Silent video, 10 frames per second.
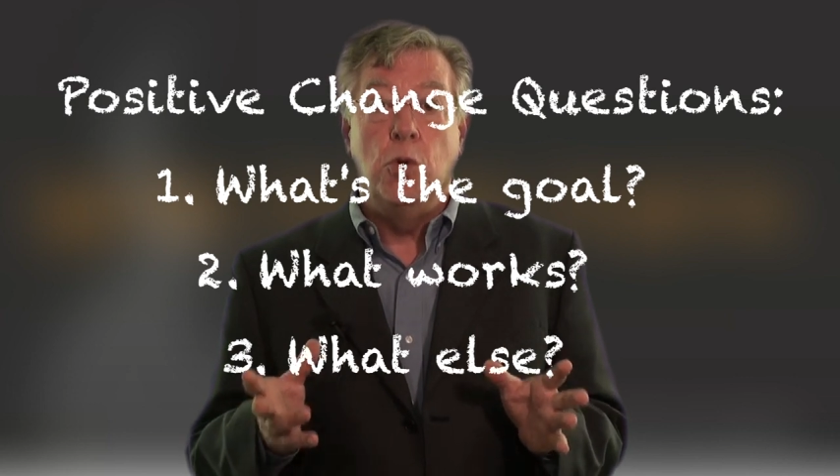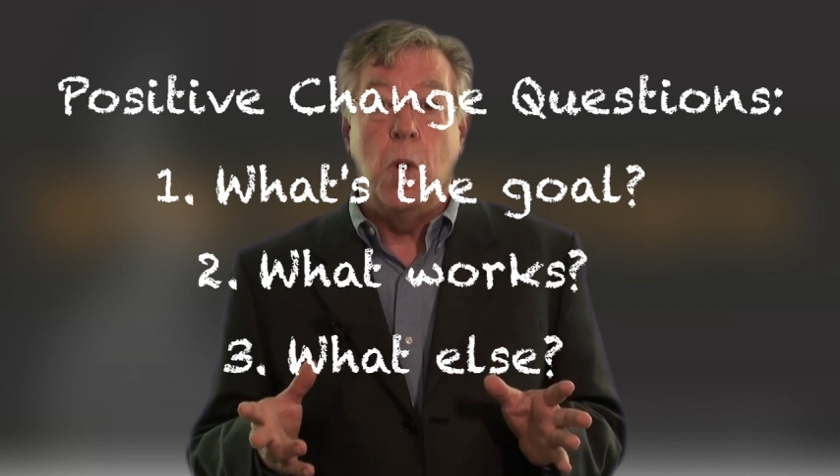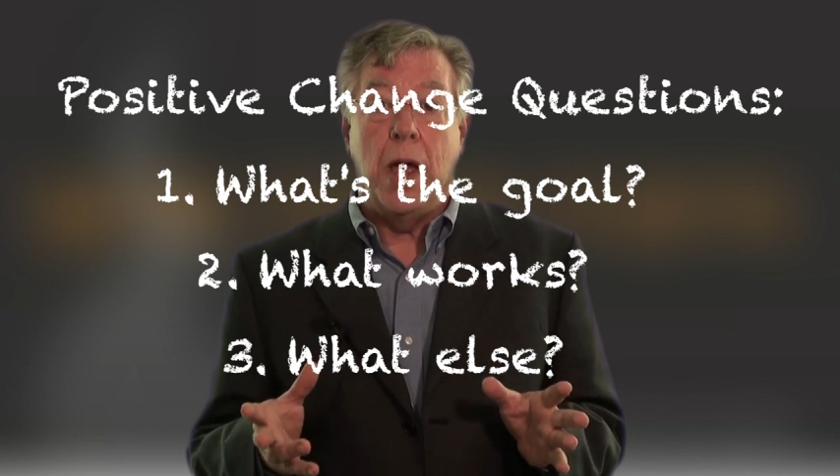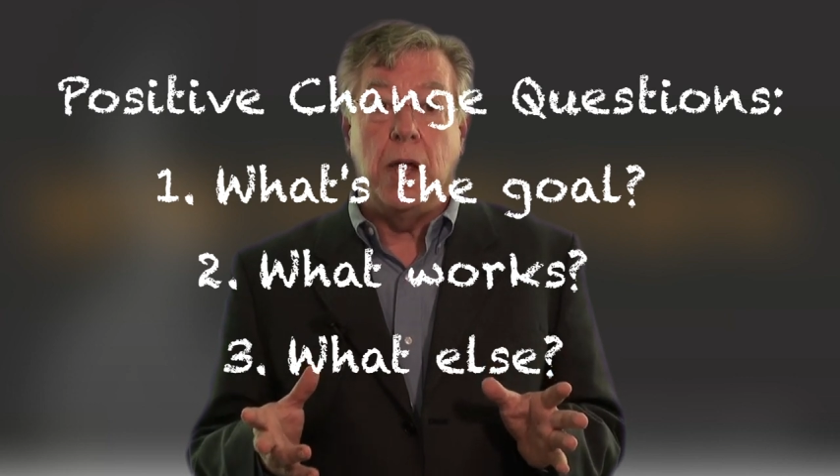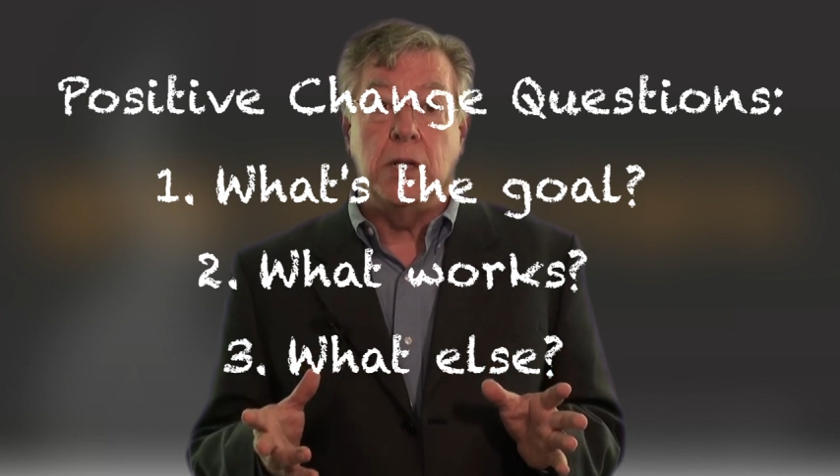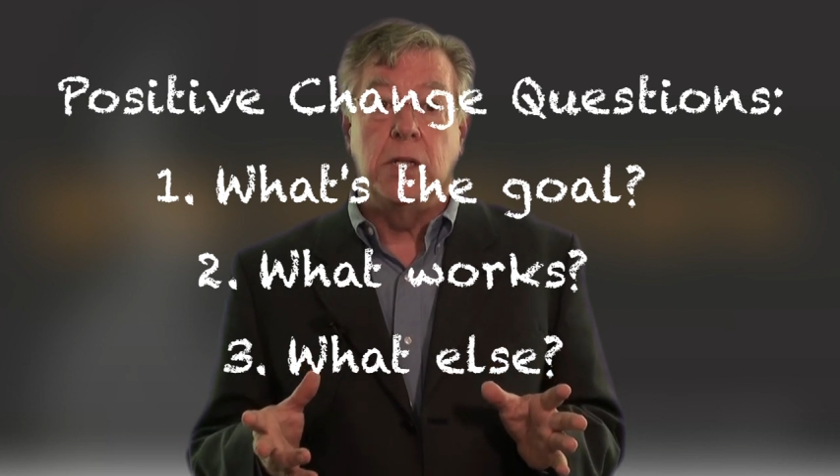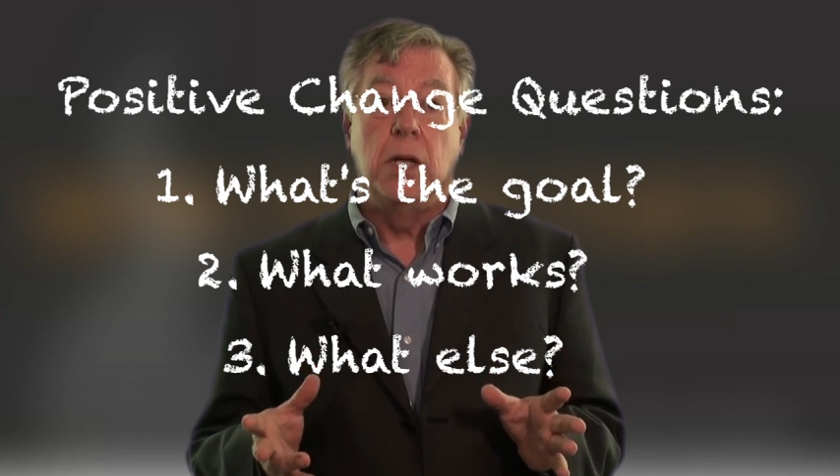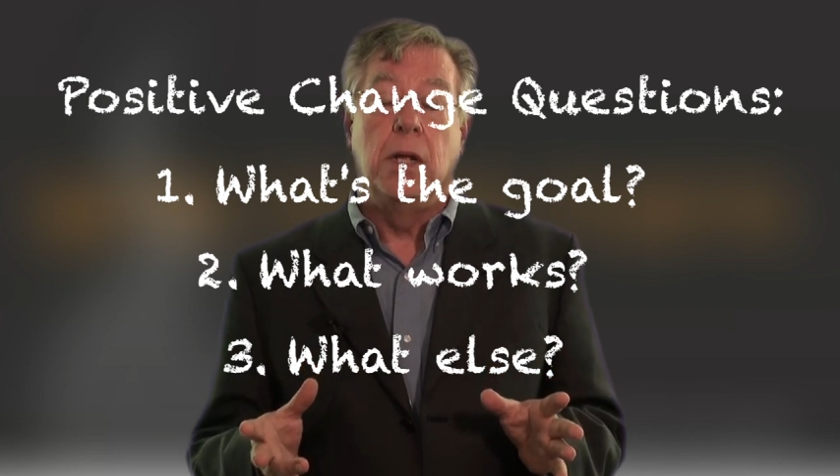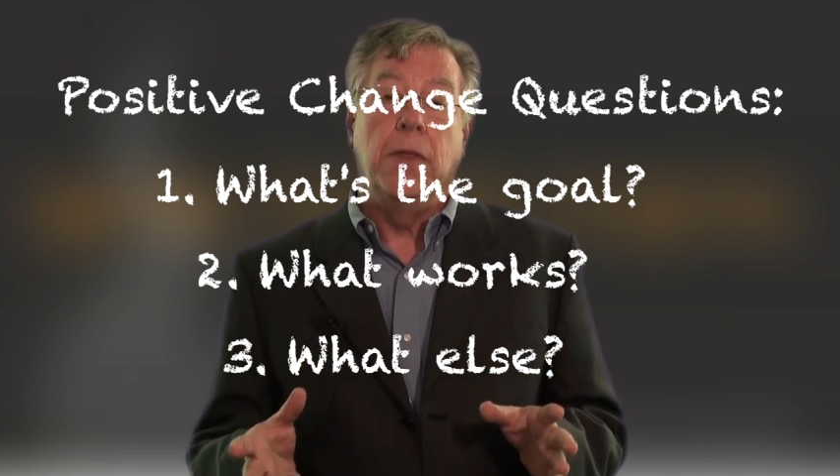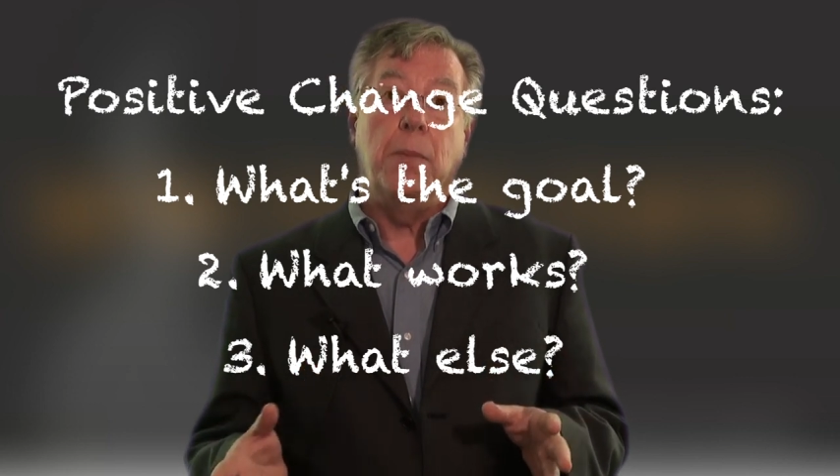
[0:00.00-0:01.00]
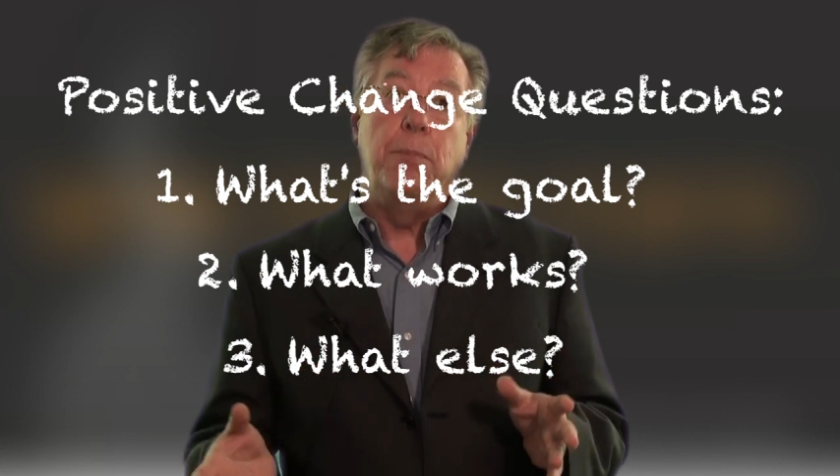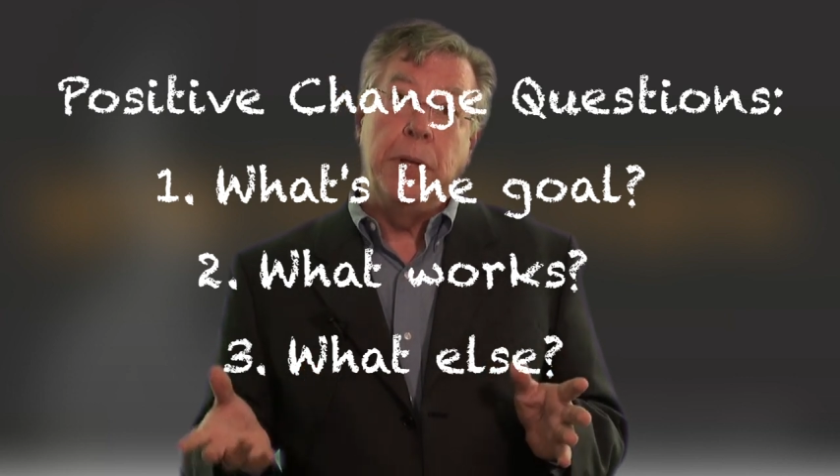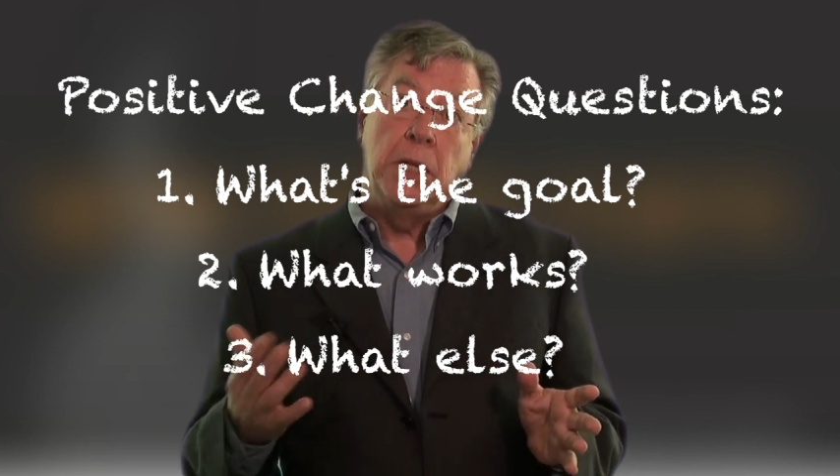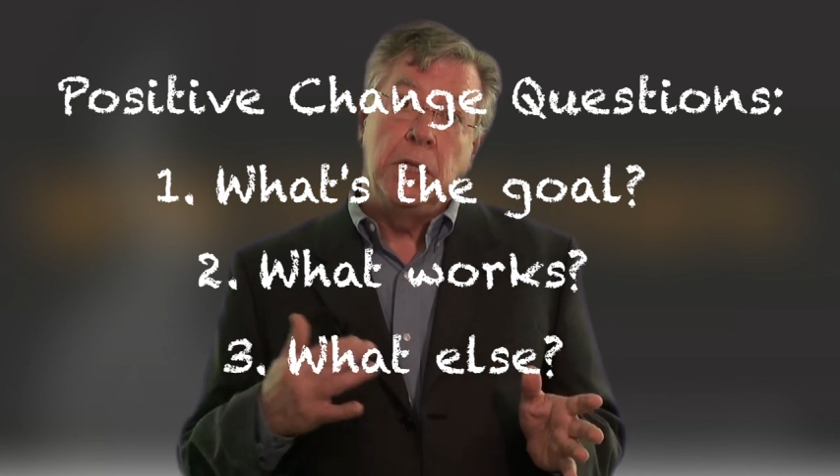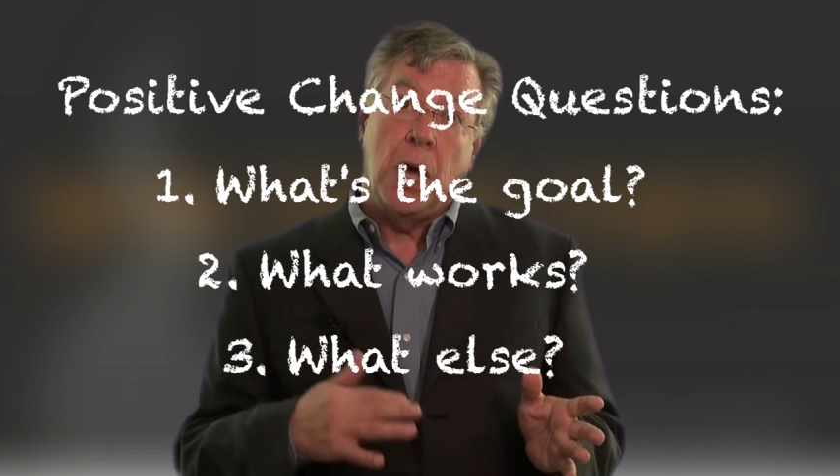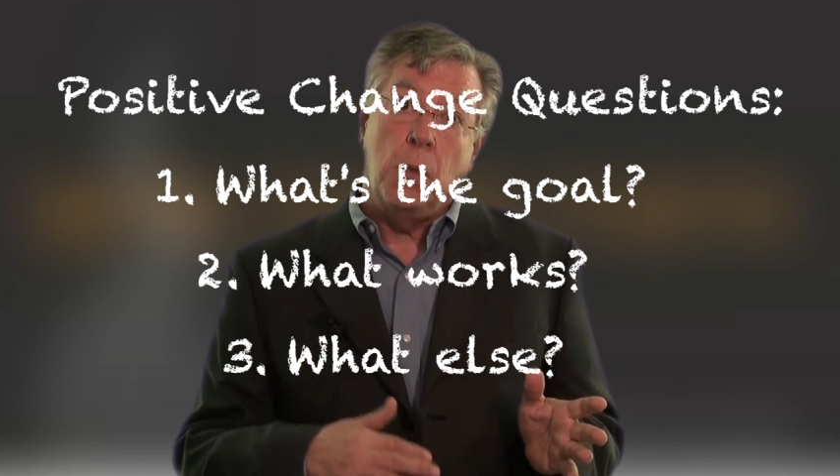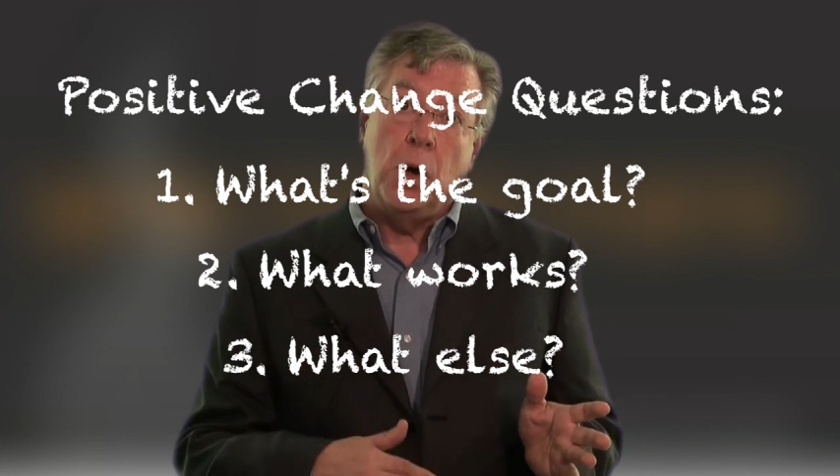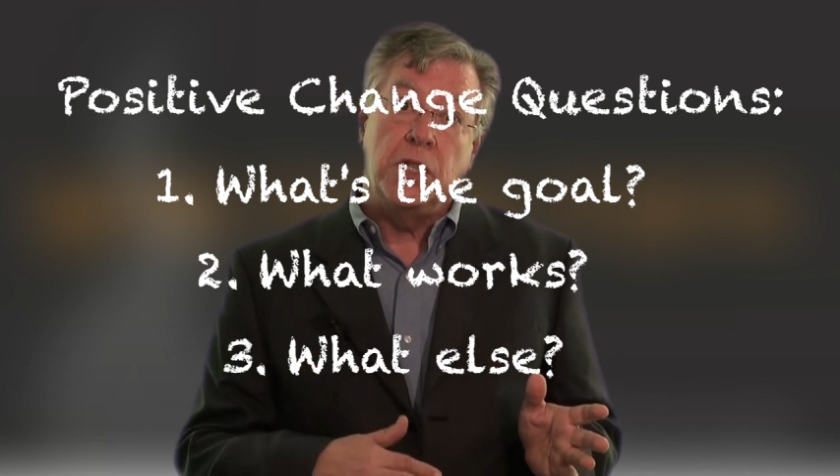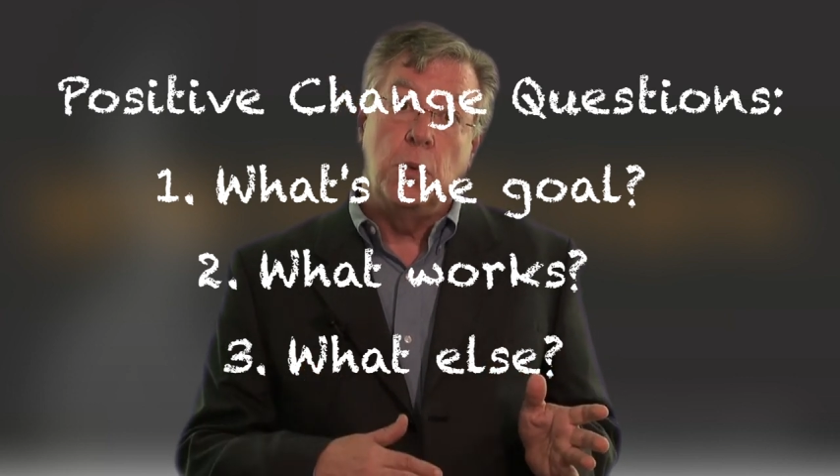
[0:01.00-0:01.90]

ways that build on what's